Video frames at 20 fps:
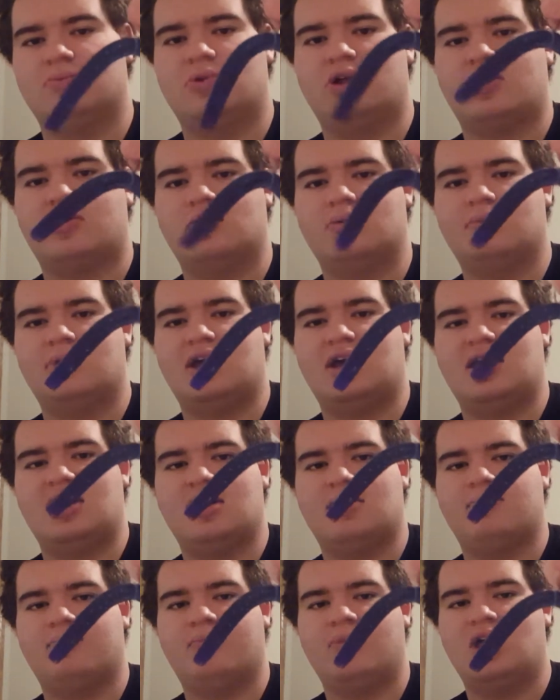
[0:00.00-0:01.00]
some Liquid
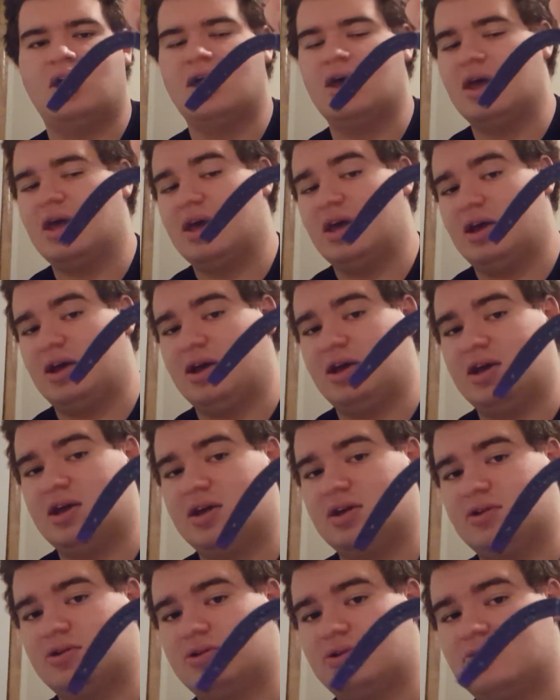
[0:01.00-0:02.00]
Mayhem,
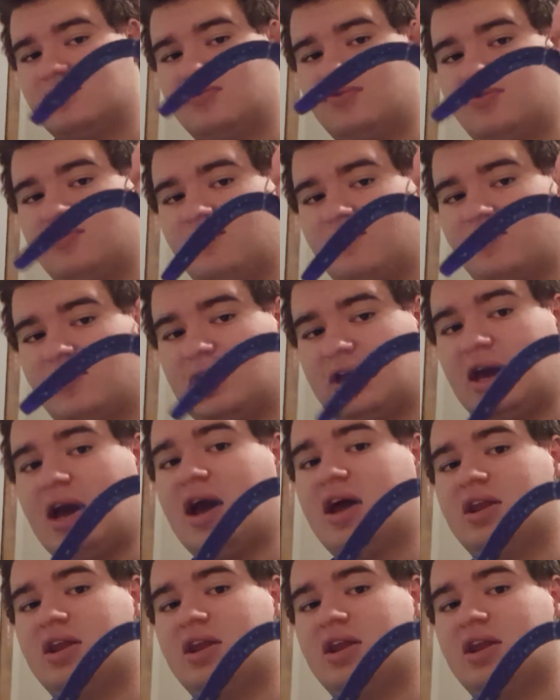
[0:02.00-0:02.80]
and you've